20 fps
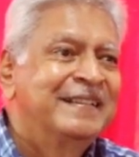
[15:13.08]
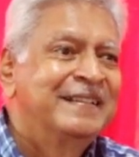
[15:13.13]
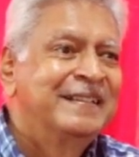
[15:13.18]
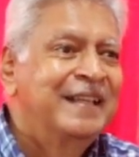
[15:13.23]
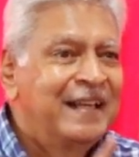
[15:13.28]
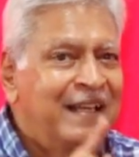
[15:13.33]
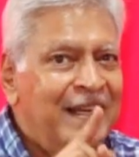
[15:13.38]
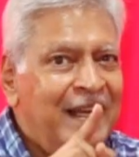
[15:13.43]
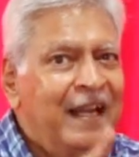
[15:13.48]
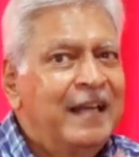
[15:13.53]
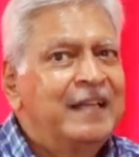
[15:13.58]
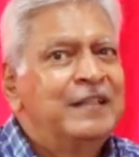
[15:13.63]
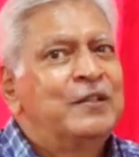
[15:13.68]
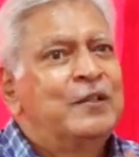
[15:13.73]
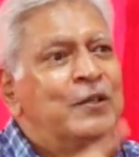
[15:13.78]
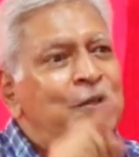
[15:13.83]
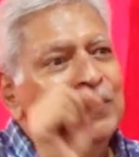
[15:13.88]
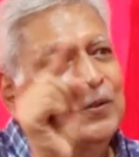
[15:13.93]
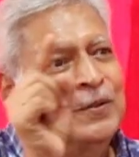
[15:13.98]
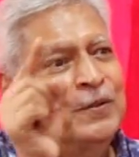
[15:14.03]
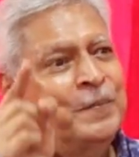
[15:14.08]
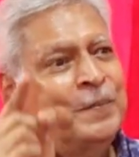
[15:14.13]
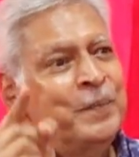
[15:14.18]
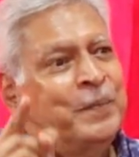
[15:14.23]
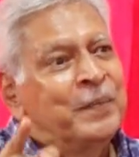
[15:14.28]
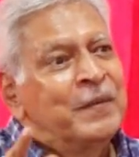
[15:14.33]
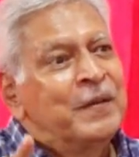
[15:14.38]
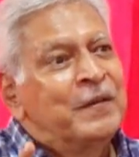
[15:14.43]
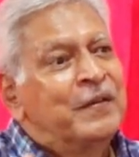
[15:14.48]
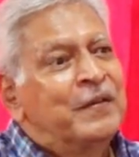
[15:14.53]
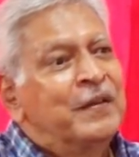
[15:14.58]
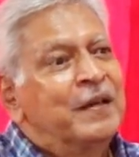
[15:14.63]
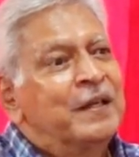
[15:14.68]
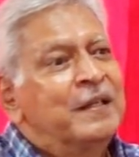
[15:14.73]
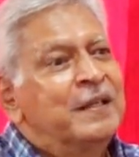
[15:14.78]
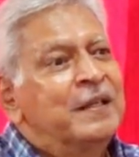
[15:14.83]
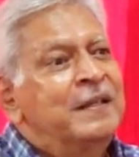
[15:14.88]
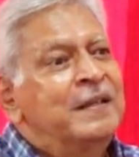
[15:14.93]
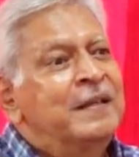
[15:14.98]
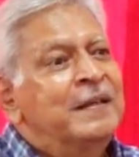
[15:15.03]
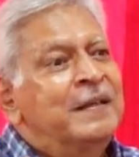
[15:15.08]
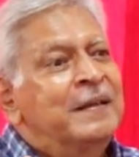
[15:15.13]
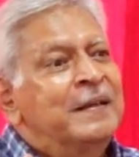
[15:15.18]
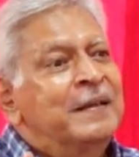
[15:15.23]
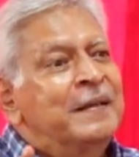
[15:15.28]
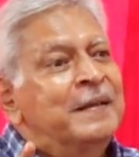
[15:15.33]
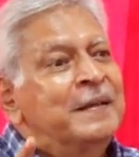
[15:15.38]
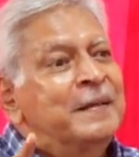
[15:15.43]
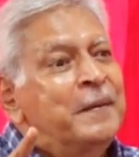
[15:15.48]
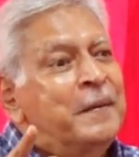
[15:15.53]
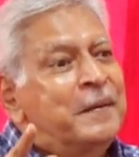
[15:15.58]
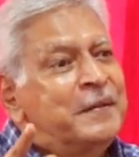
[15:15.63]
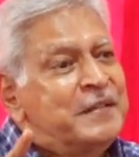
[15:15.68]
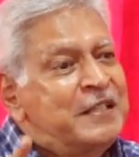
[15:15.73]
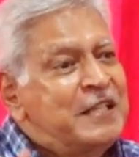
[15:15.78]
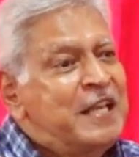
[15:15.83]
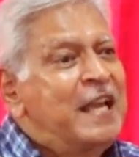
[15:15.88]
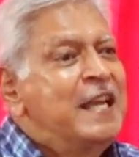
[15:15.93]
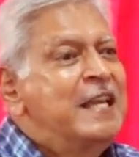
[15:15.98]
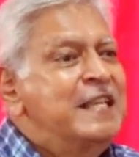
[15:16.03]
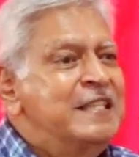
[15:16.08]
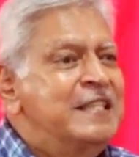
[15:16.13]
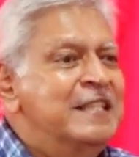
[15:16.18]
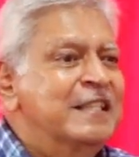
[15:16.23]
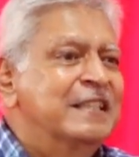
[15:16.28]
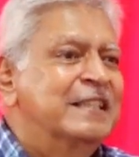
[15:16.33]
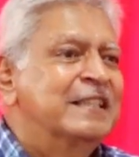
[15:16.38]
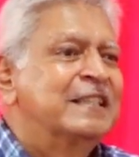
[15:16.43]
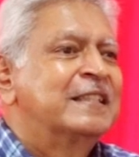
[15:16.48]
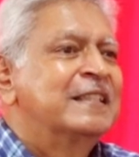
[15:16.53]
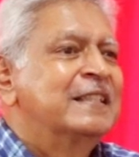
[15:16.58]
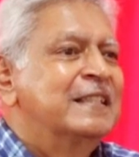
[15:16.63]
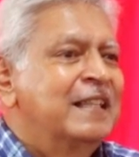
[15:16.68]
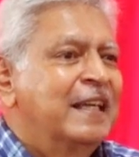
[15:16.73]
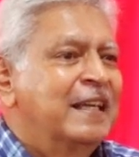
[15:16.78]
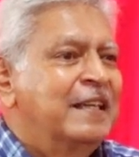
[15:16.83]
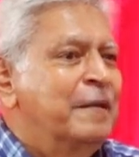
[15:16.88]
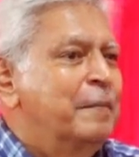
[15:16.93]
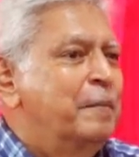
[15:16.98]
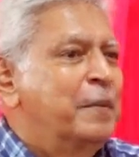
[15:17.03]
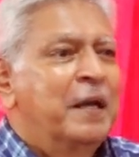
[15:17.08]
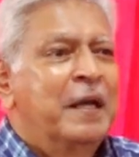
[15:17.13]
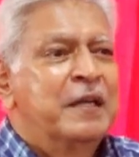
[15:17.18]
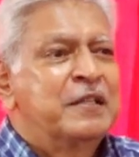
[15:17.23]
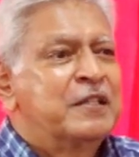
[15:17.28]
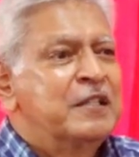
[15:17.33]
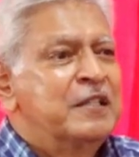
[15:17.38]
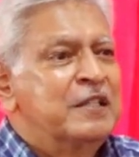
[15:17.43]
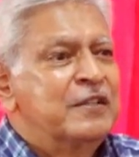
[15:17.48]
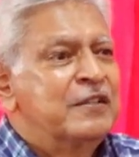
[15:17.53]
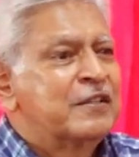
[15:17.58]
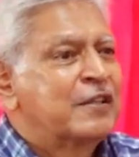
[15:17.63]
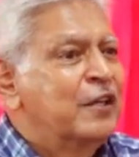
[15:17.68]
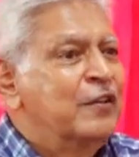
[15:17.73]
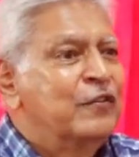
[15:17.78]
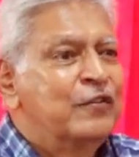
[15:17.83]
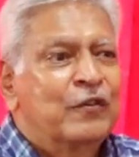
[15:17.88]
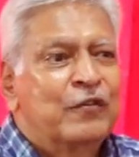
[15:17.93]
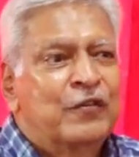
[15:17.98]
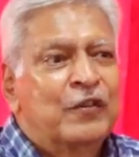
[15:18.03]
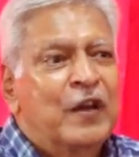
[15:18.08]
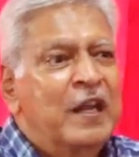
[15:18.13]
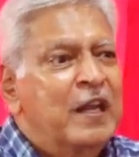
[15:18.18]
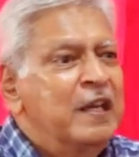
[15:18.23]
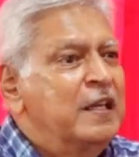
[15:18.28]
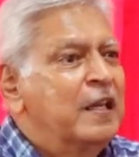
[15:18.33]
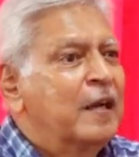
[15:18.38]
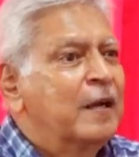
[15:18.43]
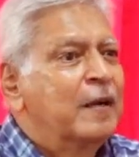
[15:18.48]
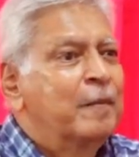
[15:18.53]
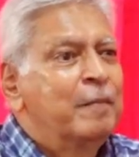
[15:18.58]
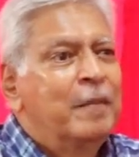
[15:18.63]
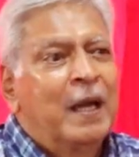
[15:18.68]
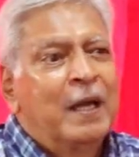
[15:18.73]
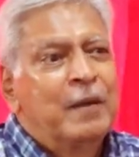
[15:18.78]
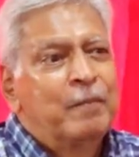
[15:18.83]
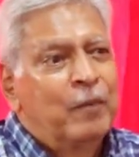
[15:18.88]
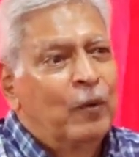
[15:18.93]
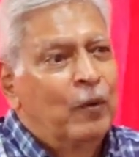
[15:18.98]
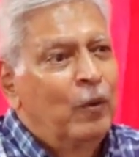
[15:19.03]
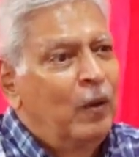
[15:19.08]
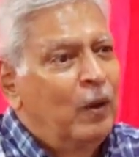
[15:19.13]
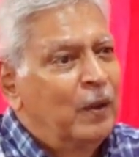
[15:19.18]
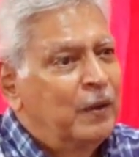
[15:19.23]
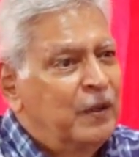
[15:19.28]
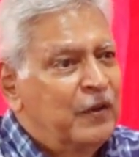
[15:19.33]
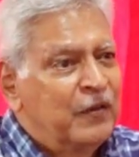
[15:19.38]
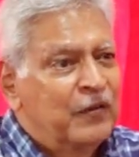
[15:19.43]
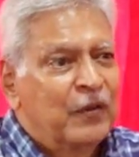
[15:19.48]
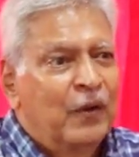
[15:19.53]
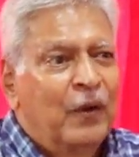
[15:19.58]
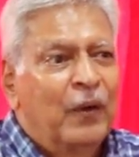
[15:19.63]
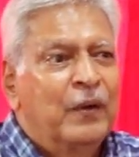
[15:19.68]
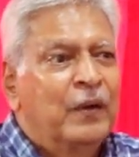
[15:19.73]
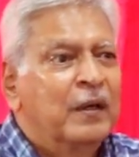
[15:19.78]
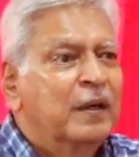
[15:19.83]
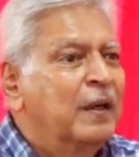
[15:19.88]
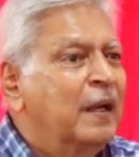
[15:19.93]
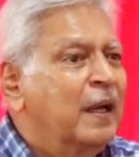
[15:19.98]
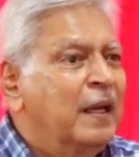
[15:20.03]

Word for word: that led to certain changes like depression, schizophrenia, bipolar disorder,